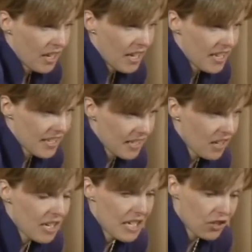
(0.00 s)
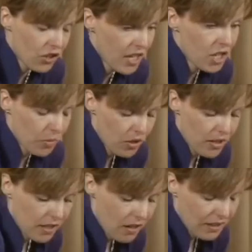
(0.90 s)
it's slightly strange because
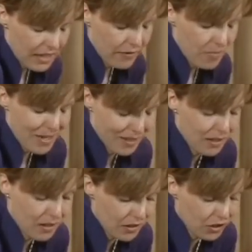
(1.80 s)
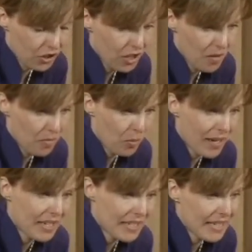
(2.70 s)
it's hardly ever massaged, but when
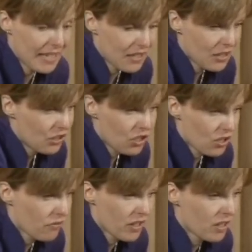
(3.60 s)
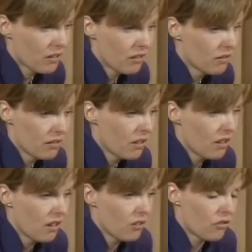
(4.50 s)
it is, you just feel,
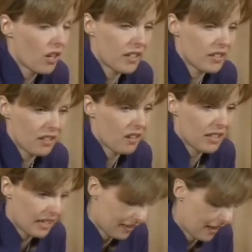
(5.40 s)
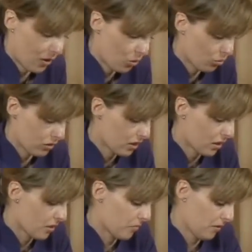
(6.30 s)
right, I need that all the
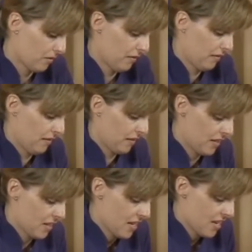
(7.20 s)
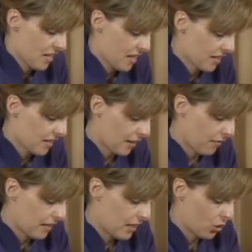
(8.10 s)
time. That's
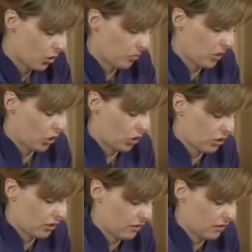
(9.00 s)
definitely doing me good.